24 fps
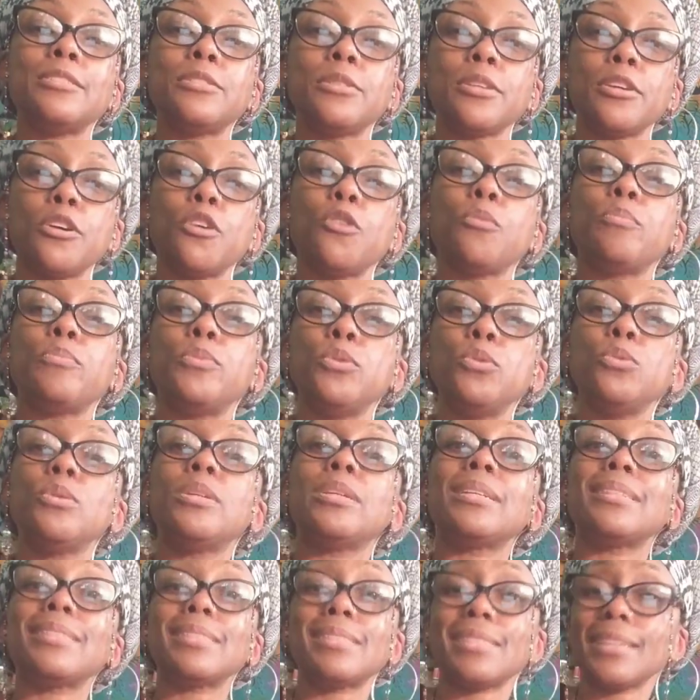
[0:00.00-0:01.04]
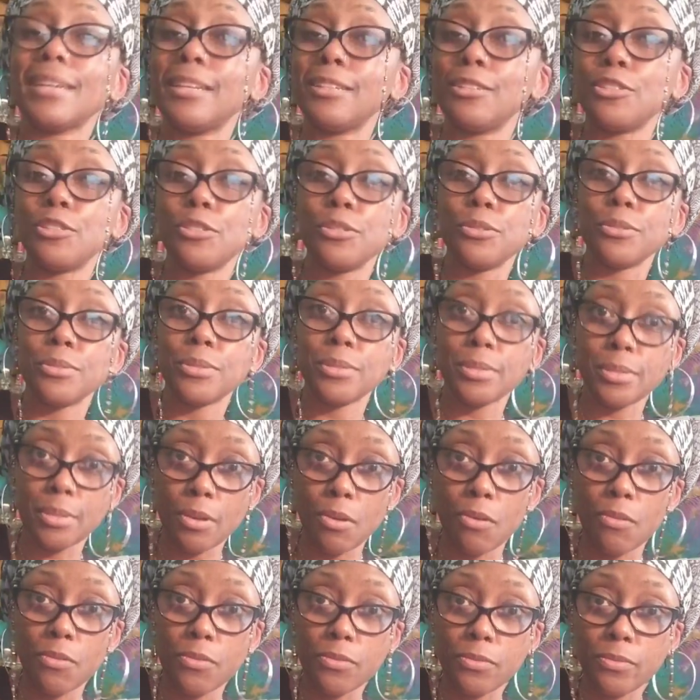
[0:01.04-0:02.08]
to help you get insight into
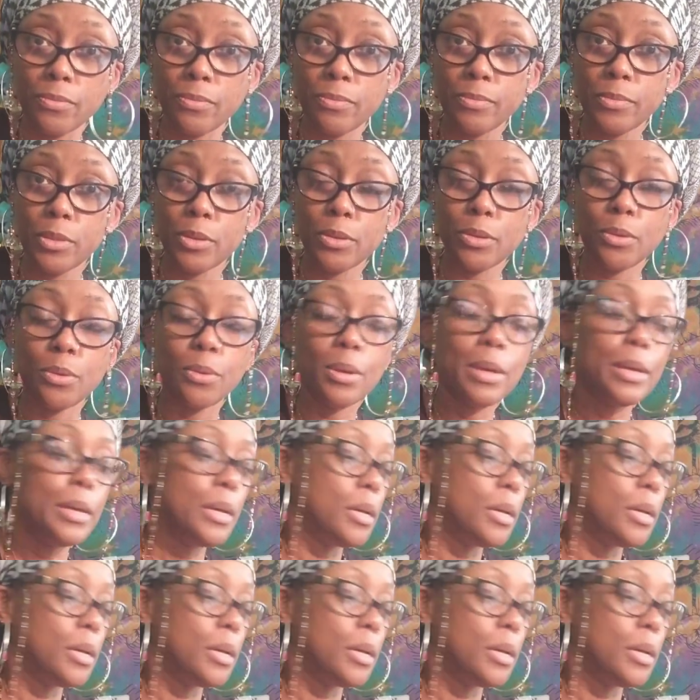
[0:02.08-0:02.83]
yourself, you know.